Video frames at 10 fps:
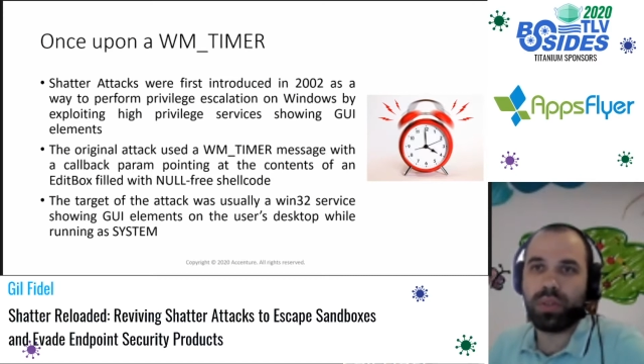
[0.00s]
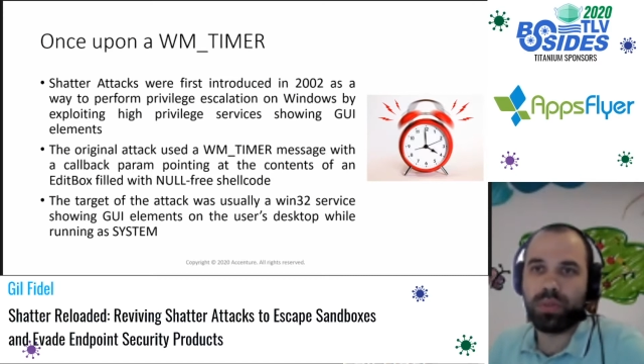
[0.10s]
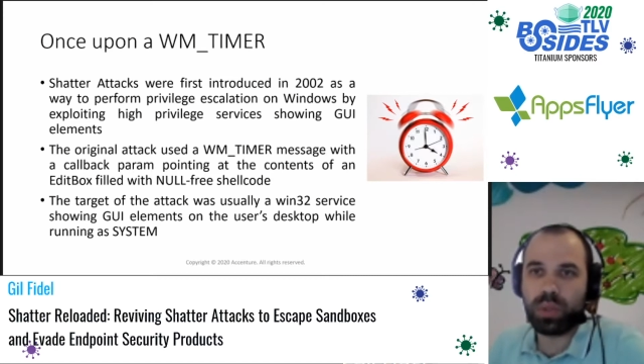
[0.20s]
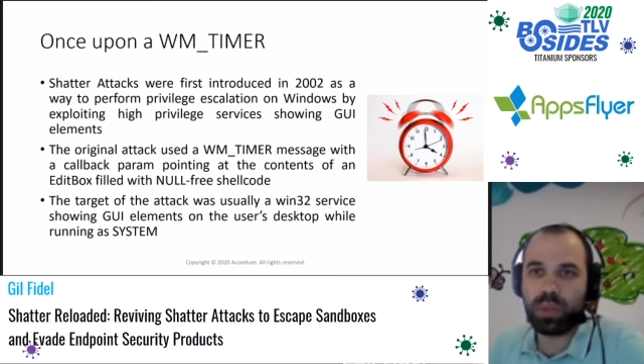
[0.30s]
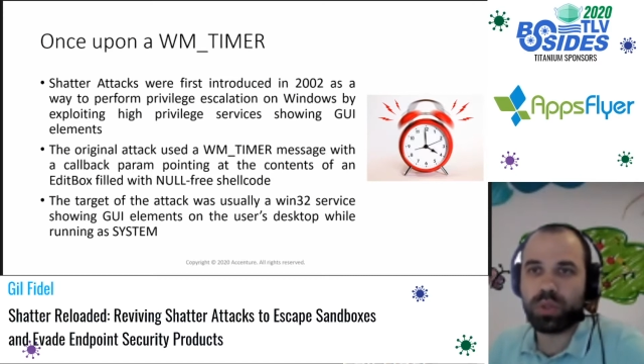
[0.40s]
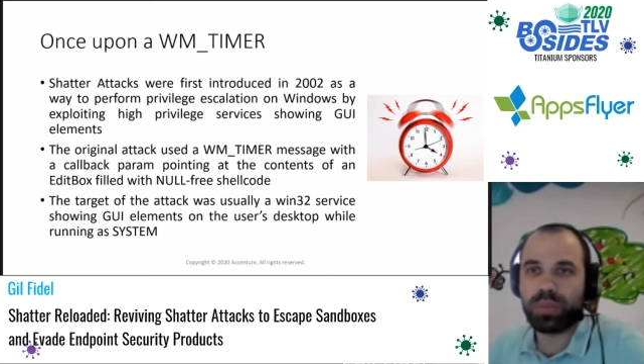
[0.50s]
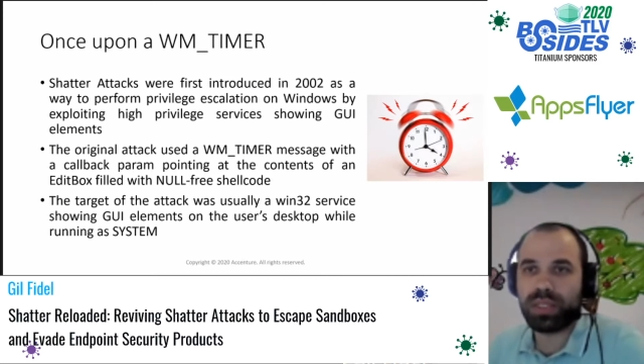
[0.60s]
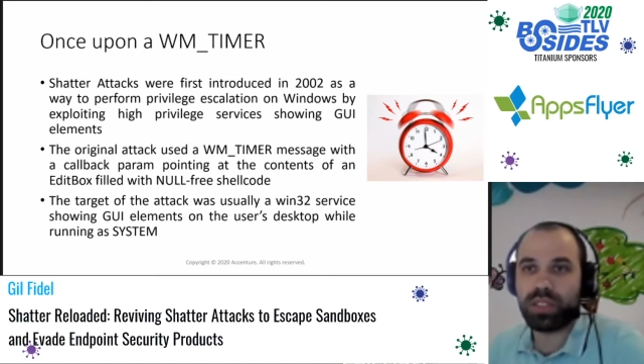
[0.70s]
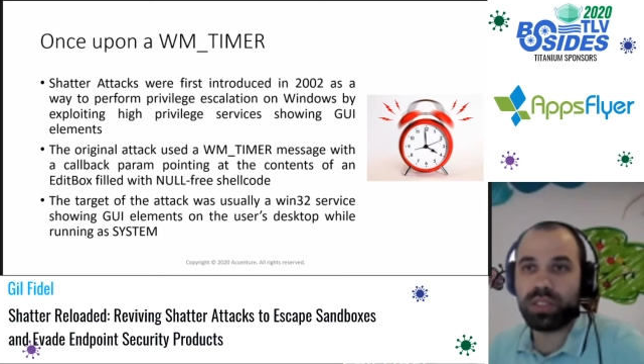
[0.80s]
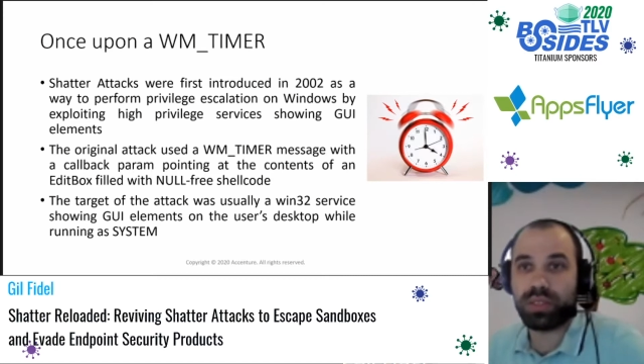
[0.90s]
Windows
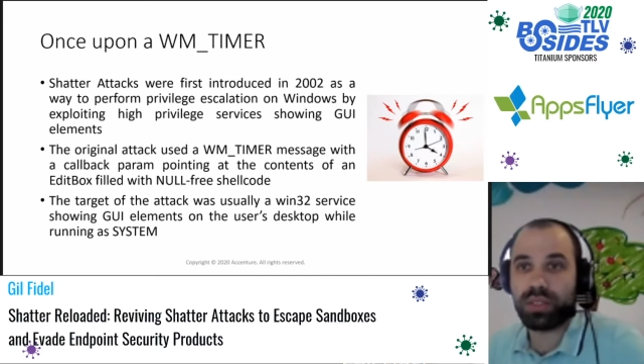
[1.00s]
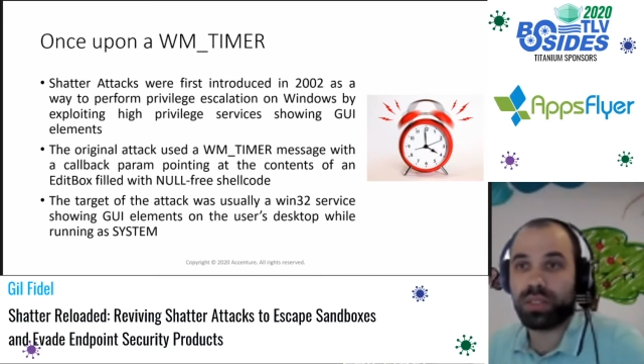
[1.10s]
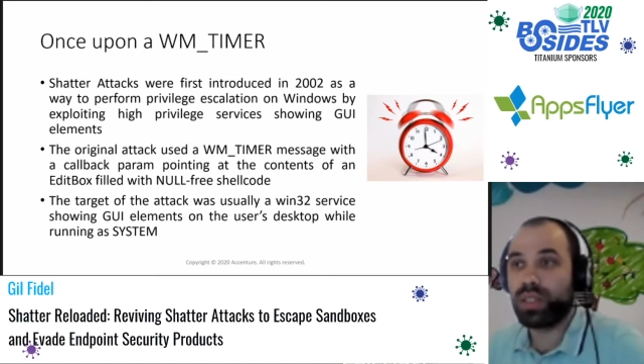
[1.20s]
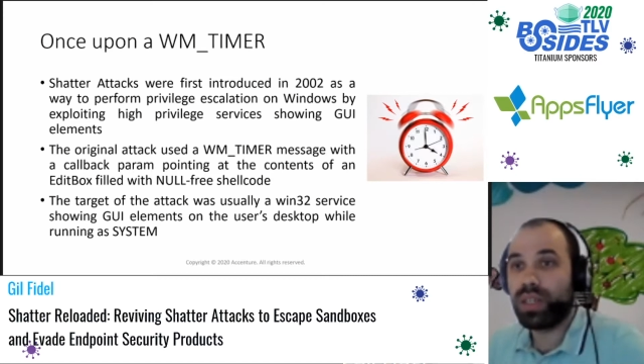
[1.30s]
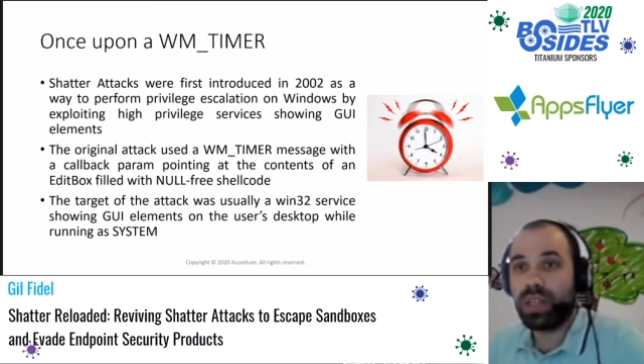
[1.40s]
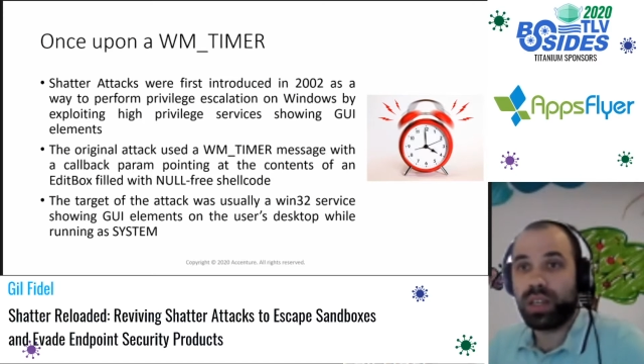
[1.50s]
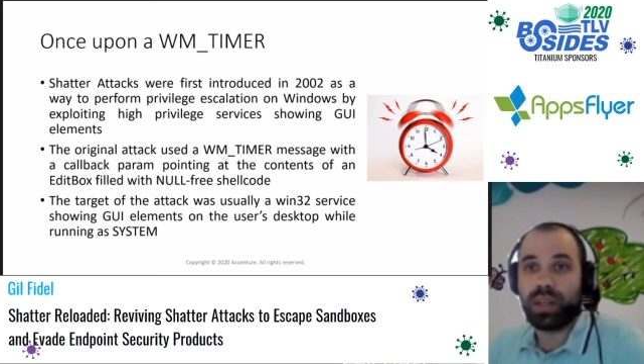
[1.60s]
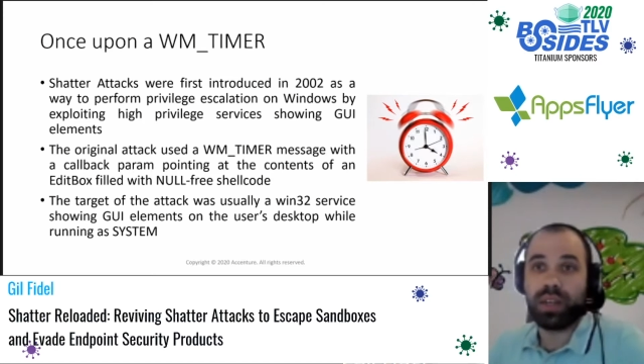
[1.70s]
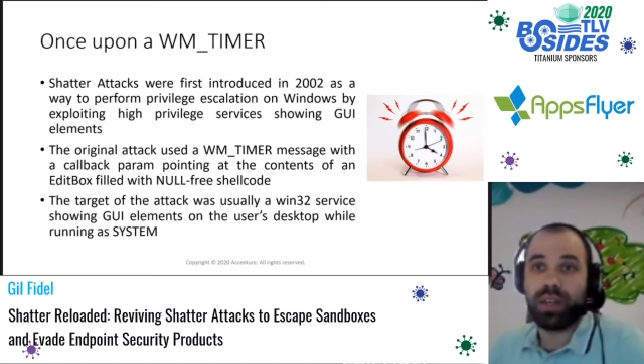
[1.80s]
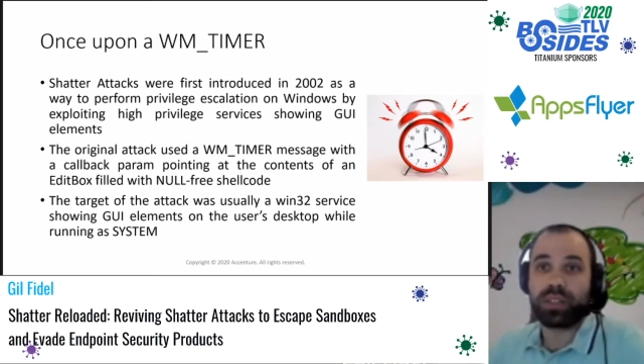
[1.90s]
messages
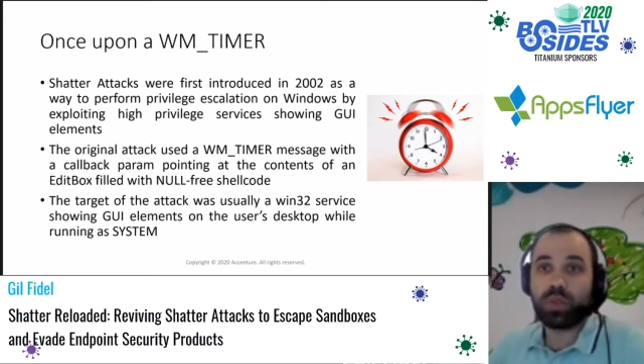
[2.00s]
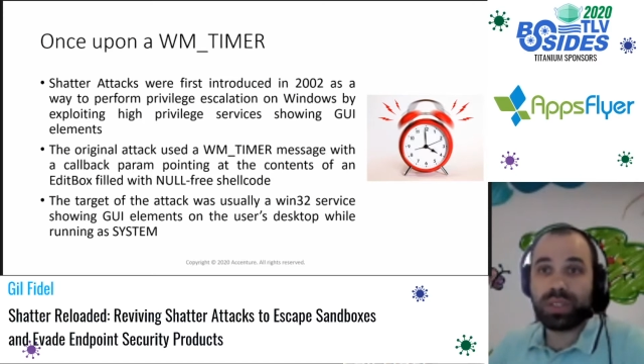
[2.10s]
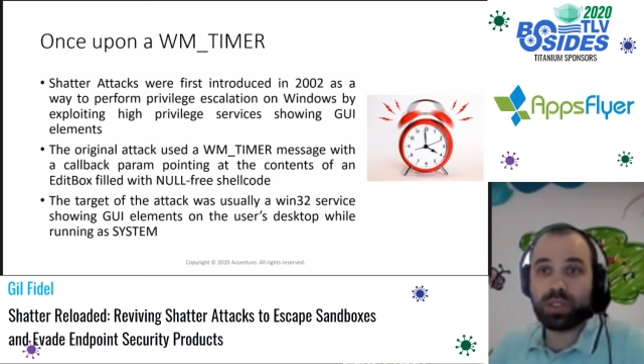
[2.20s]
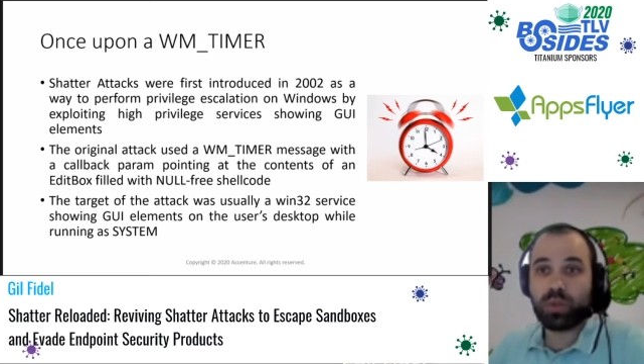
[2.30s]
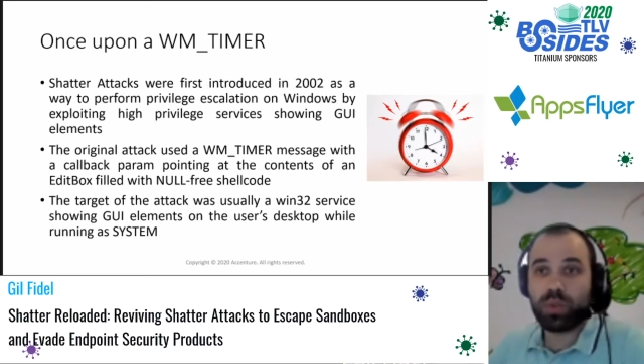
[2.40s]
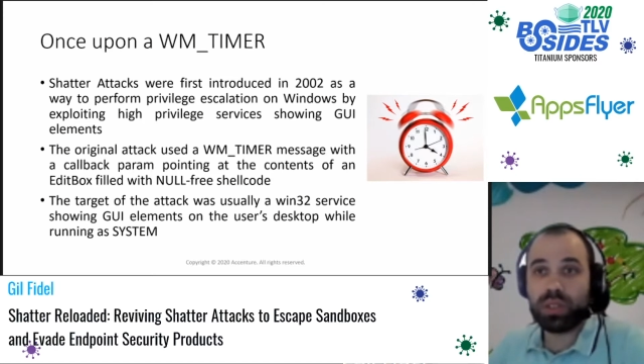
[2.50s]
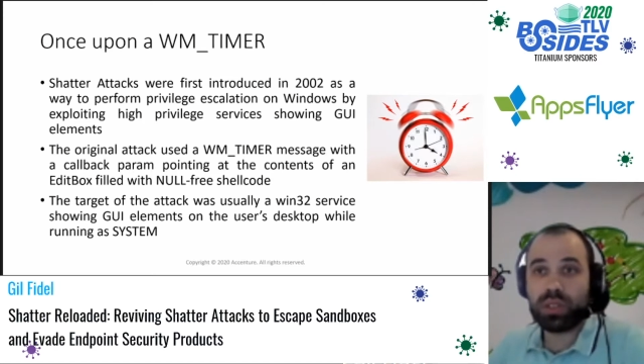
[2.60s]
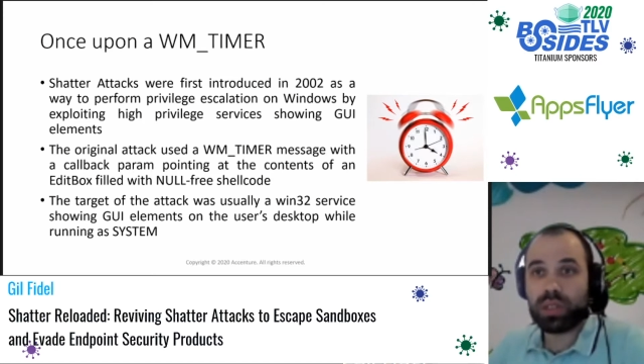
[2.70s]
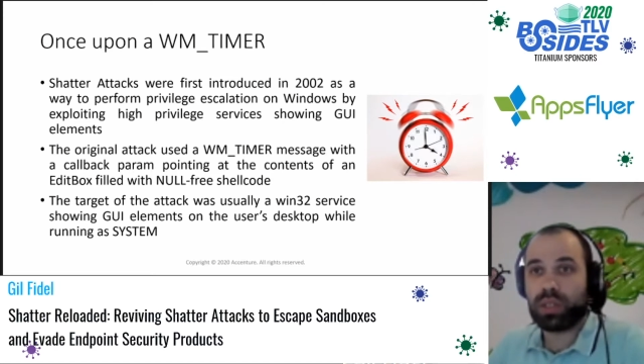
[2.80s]
to this GUI,